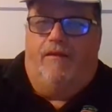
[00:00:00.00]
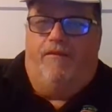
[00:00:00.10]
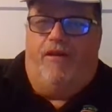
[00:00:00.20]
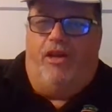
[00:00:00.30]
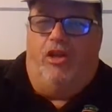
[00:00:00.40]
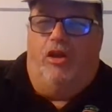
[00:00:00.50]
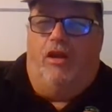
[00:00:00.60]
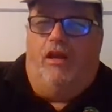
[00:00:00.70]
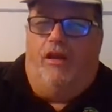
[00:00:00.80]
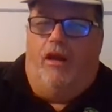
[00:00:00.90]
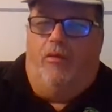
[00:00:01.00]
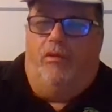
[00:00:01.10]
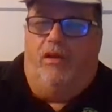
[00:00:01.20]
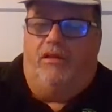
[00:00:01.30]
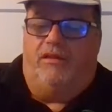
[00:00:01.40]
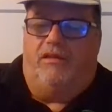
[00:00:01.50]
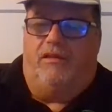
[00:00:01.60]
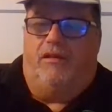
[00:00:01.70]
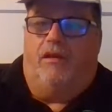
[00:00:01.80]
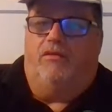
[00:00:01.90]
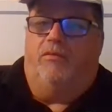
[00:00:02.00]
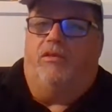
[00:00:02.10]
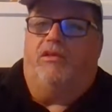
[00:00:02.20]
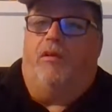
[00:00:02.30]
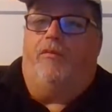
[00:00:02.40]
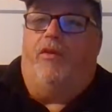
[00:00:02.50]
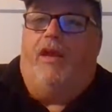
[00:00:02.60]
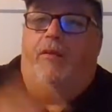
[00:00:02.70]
Very girly, I know, but those are my top three.